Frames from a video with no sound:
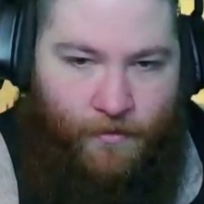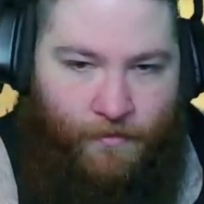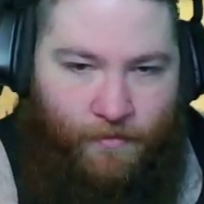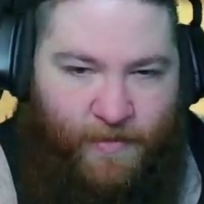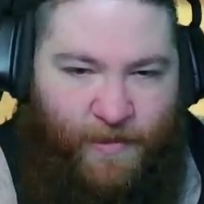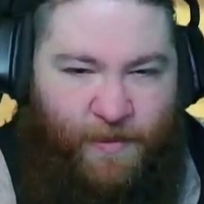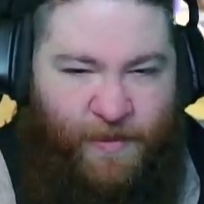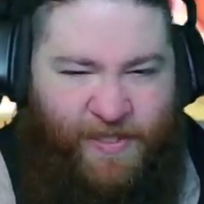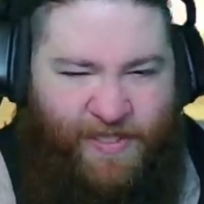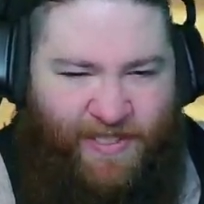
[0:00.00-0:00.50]

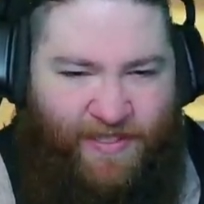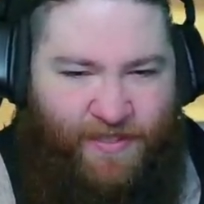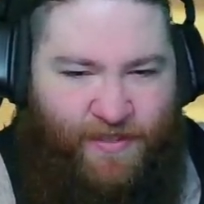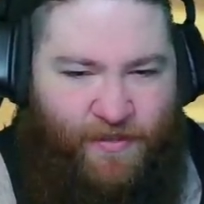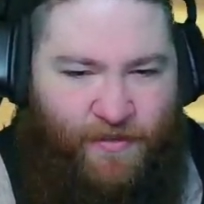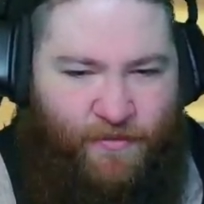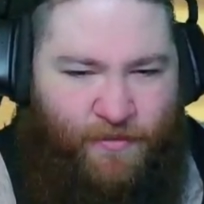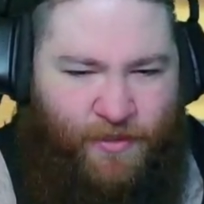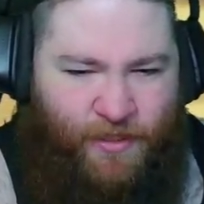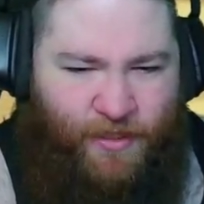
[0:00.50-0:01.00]
Maybe it's
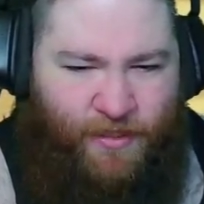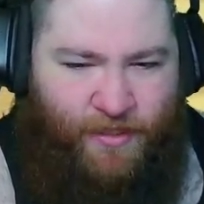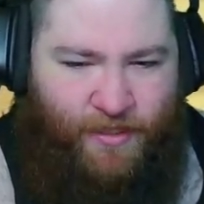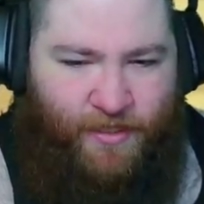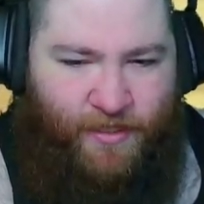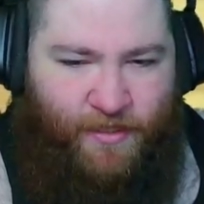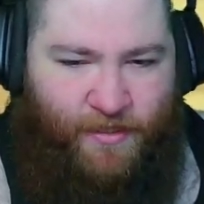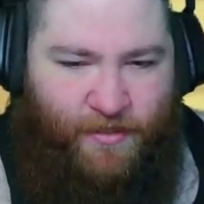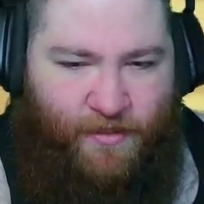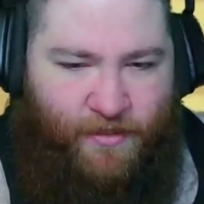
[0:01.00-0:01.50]
this rock?
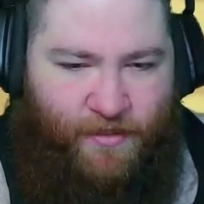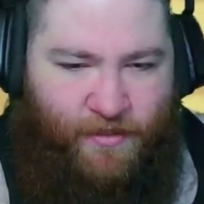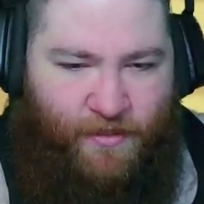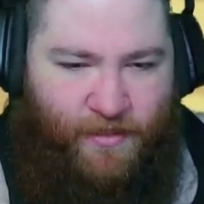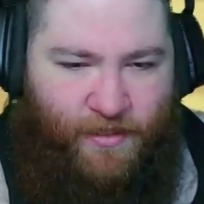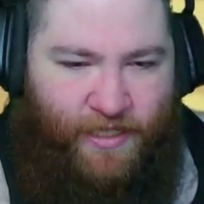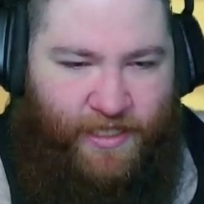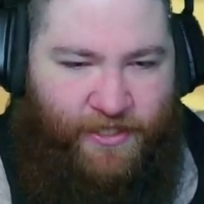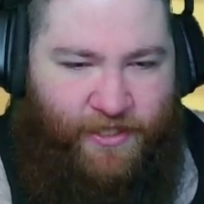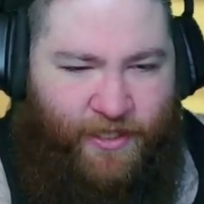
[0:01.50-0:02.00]

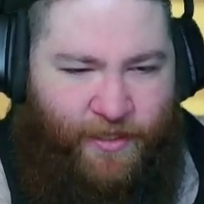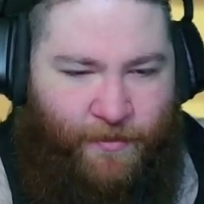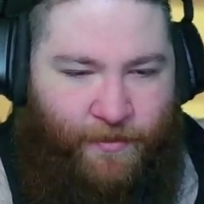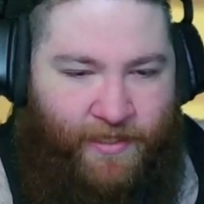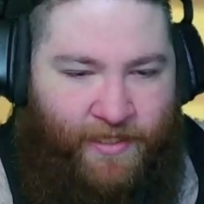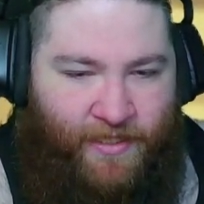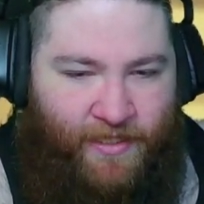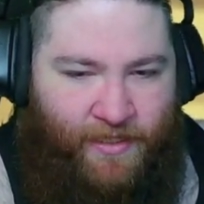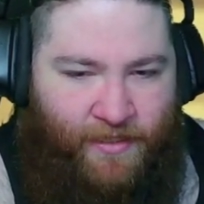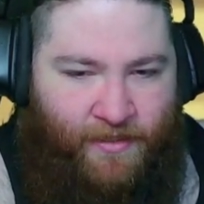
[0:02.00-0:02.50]
I thought we
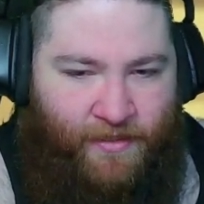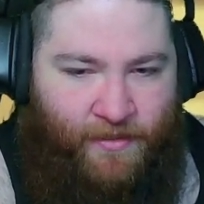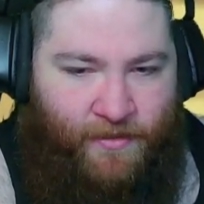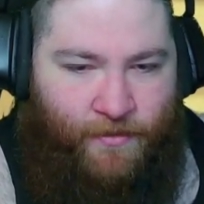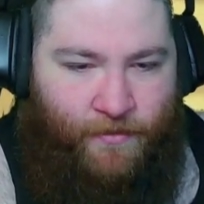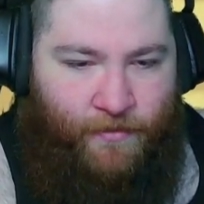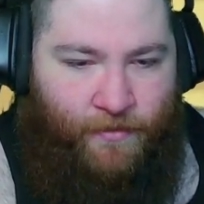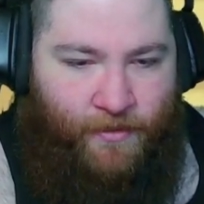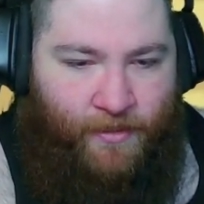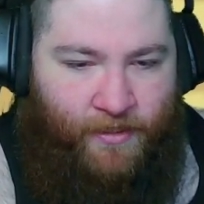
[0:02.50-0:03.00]
did
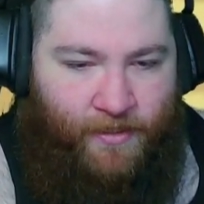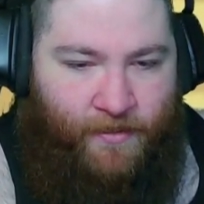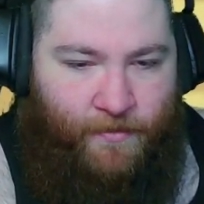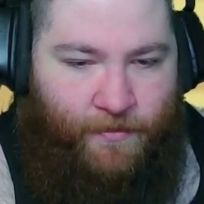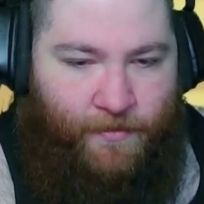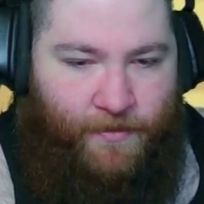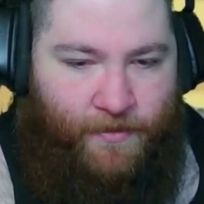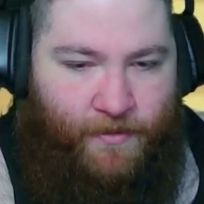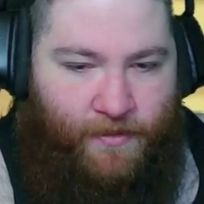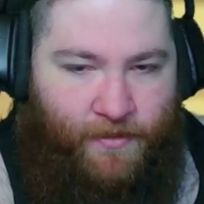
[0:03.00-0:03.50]
this rock,
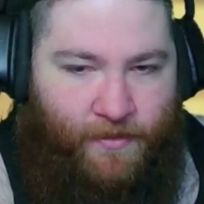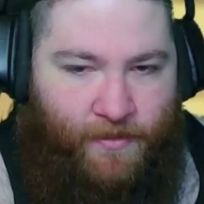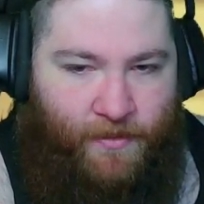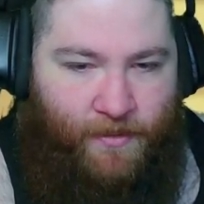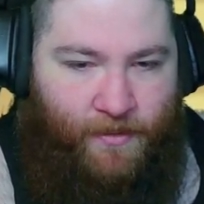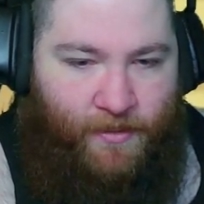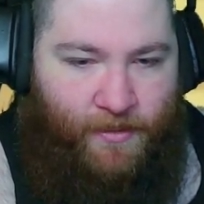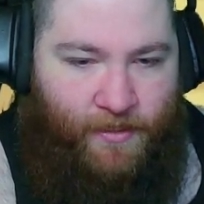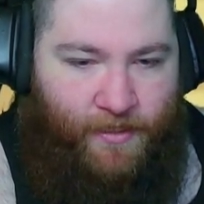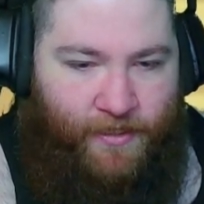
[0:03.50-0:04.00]
but
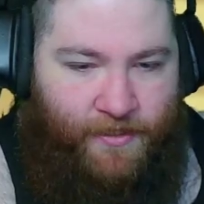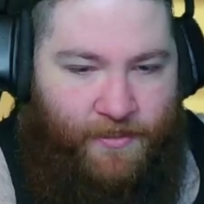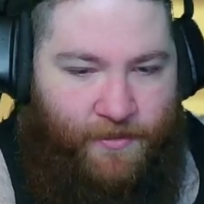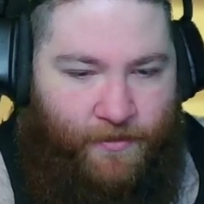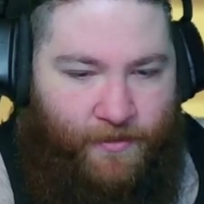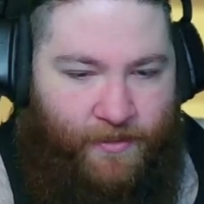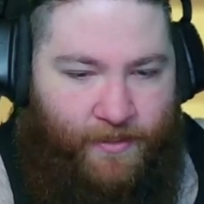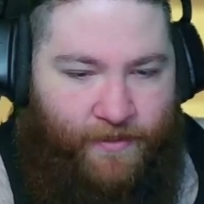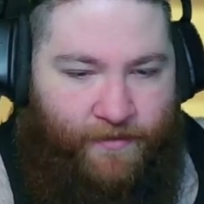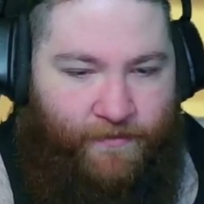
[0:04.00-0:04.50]
also
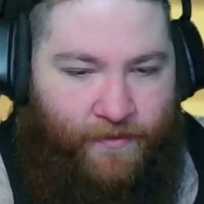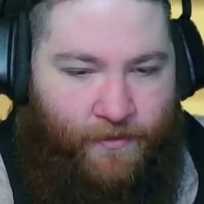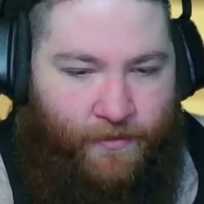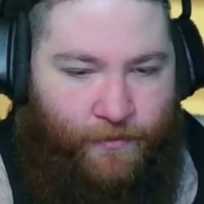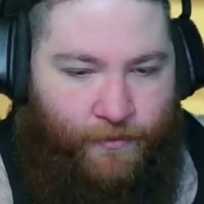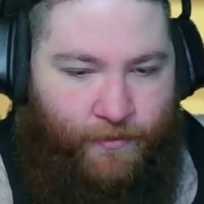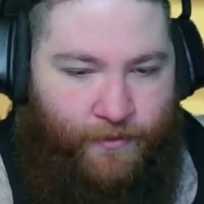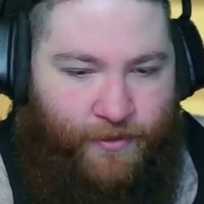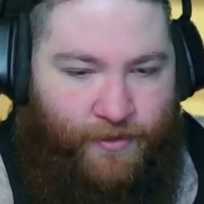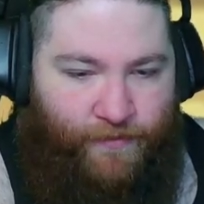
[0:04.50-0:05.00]
our
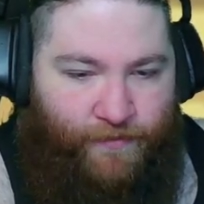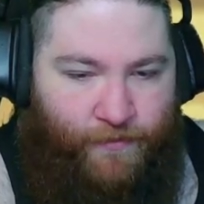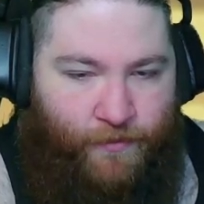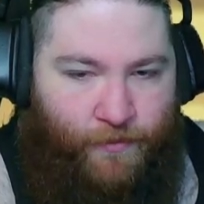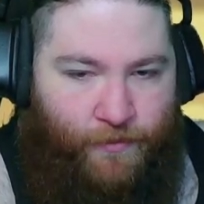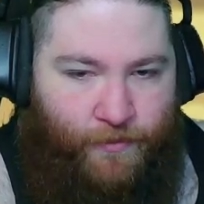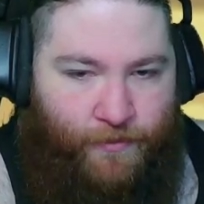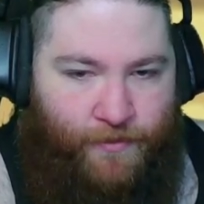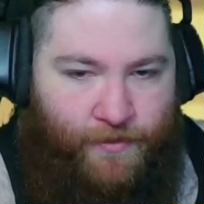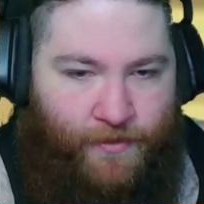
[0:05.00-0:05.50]
inventory is
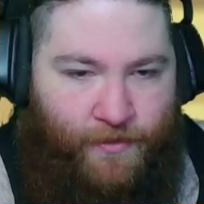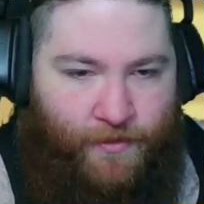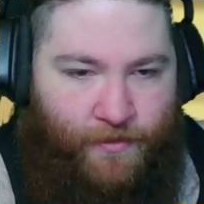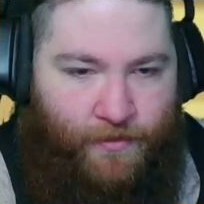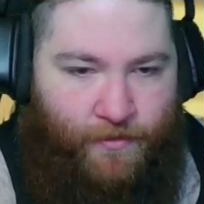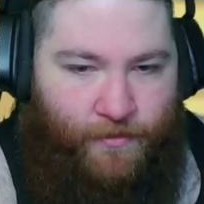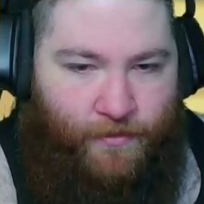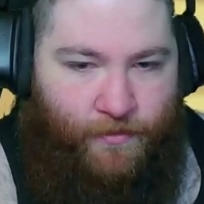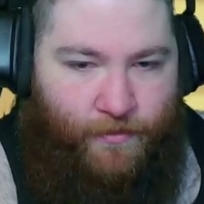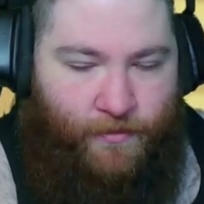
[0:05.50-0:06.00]
full,
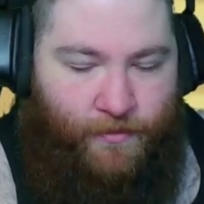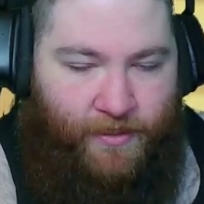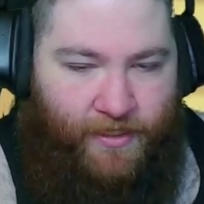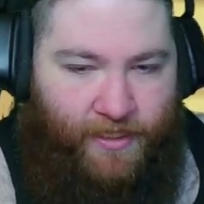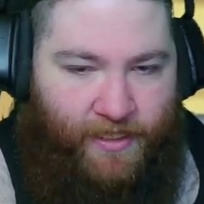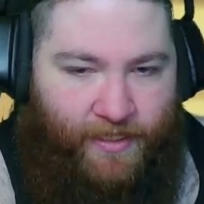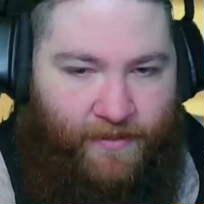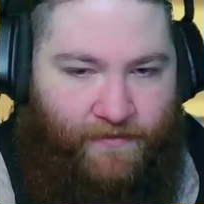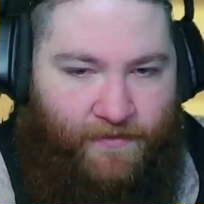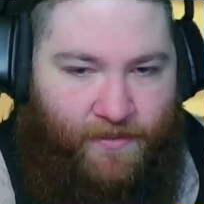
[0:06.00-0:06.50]
so we're
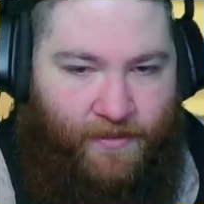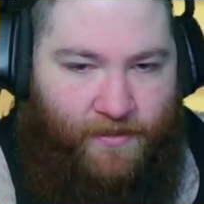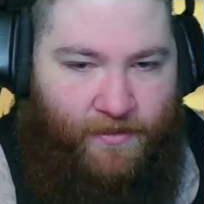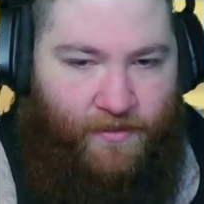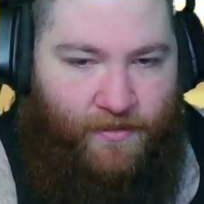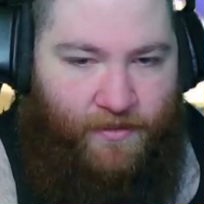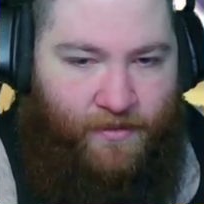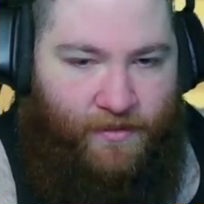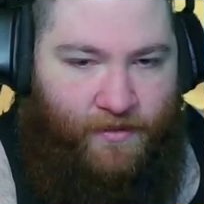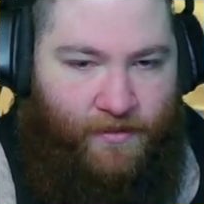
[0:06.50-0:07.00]
gonna have to
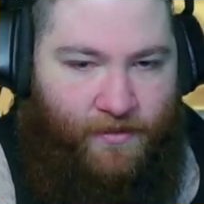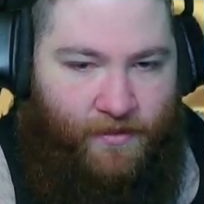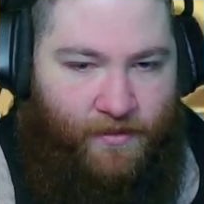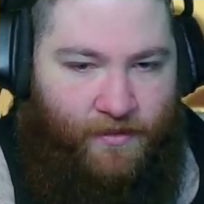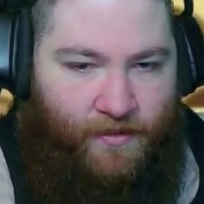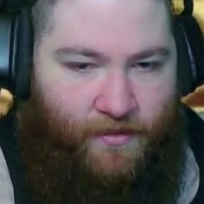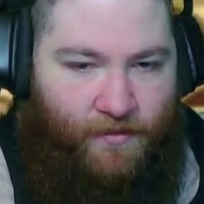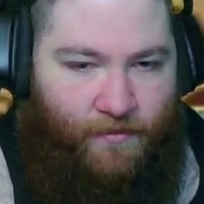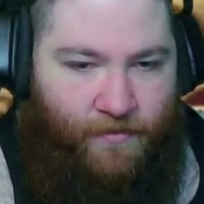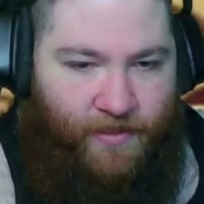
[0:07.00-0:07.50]

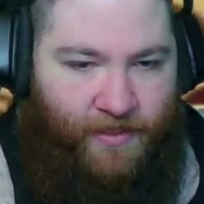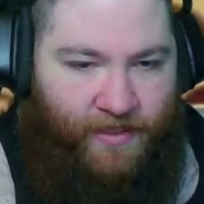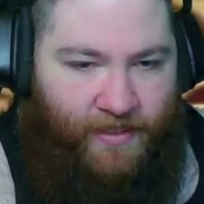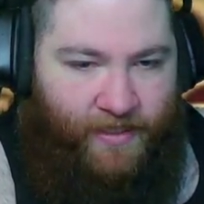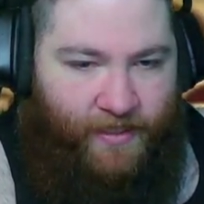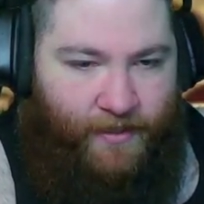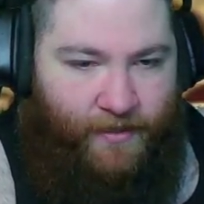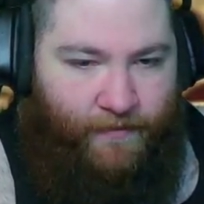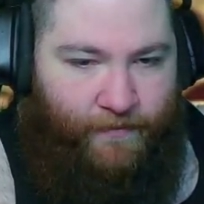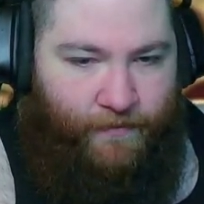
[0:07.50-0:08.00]
be
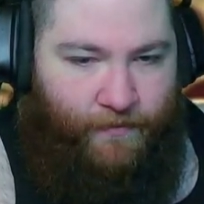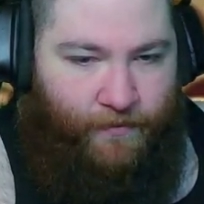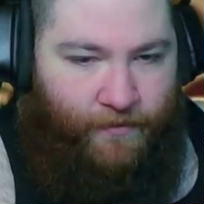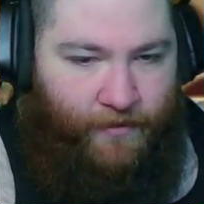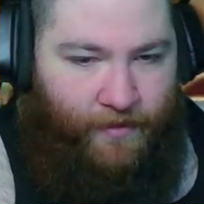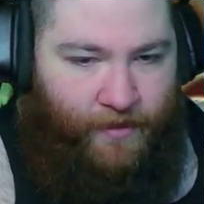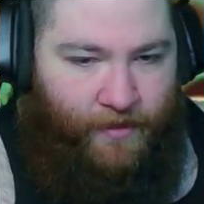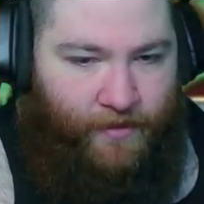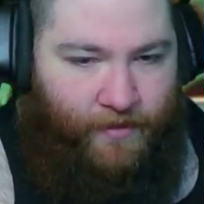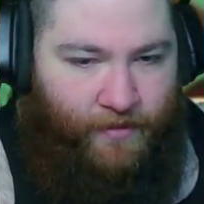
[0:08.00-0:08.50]
careful
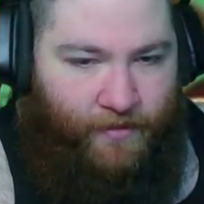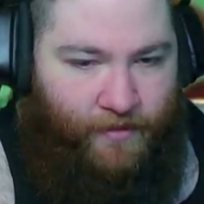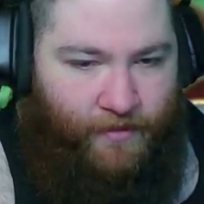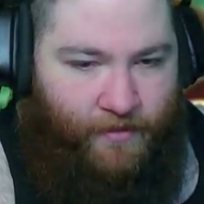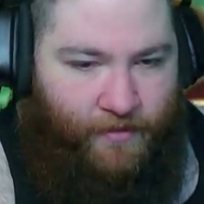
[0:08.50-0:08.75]
here.